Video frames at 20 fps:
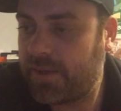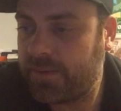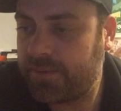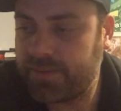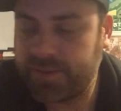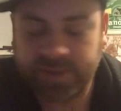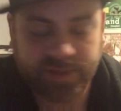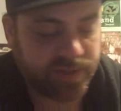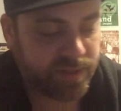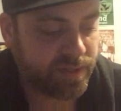
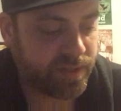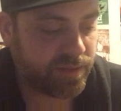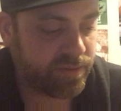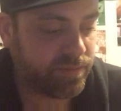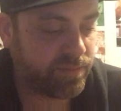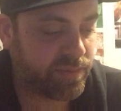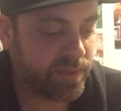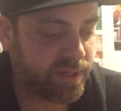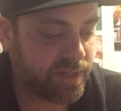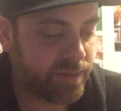which I'll
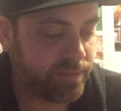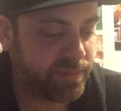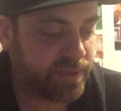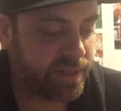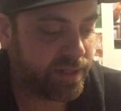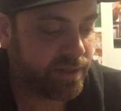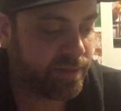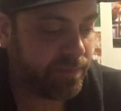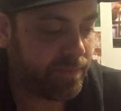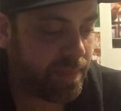bring up
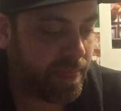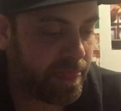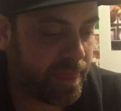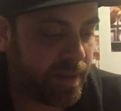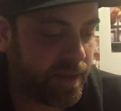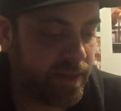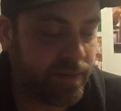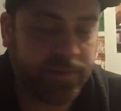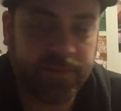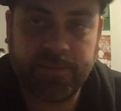later.
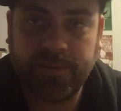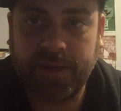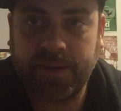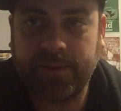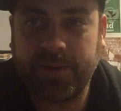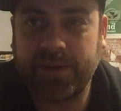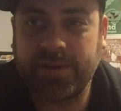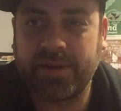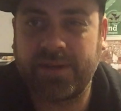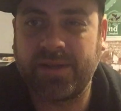But
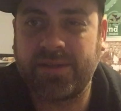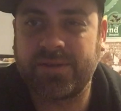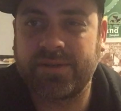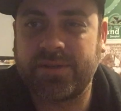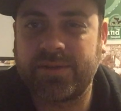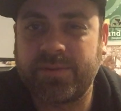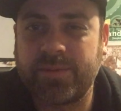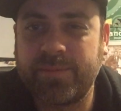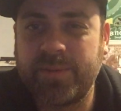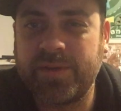anyway, another
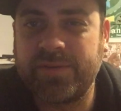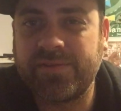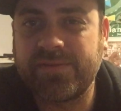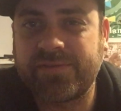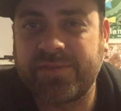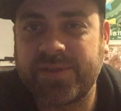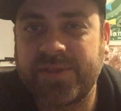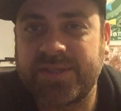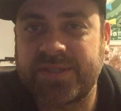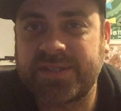good removal
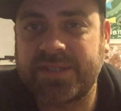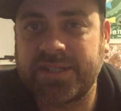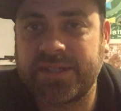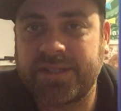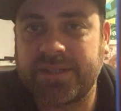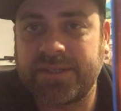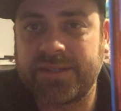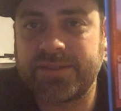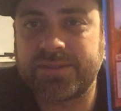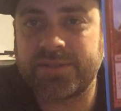for this
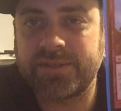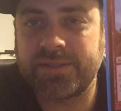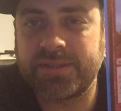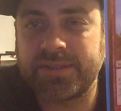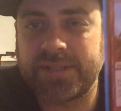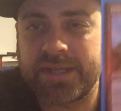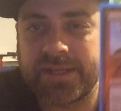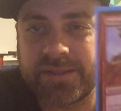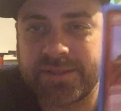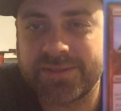deck
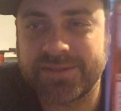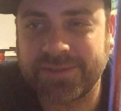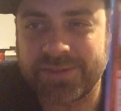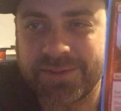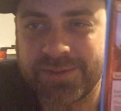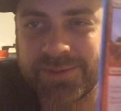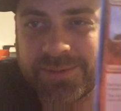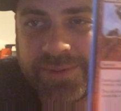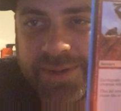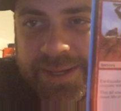is
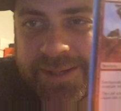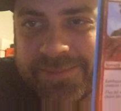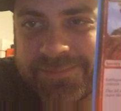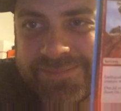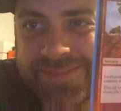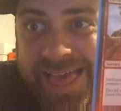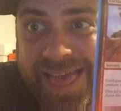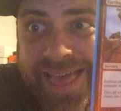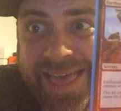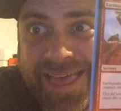Earthquake.
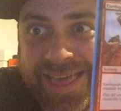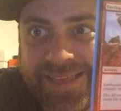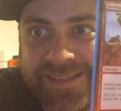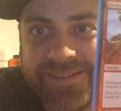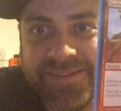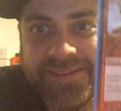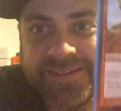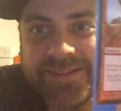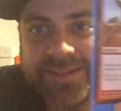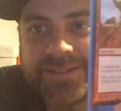Ha!
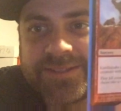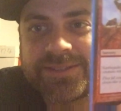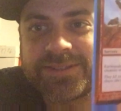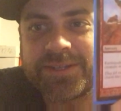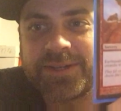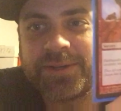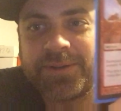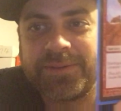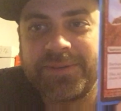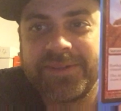
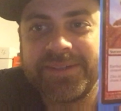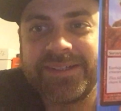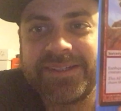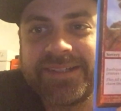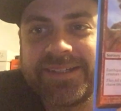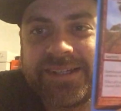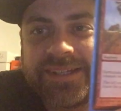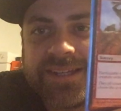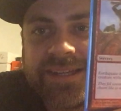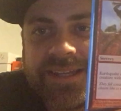So
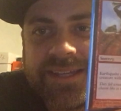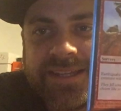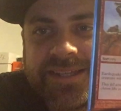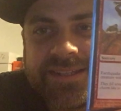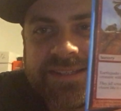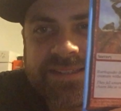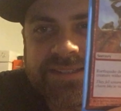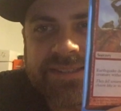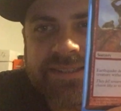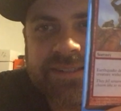
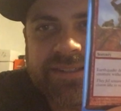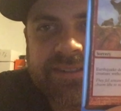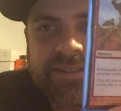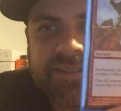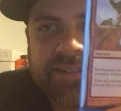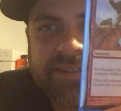it's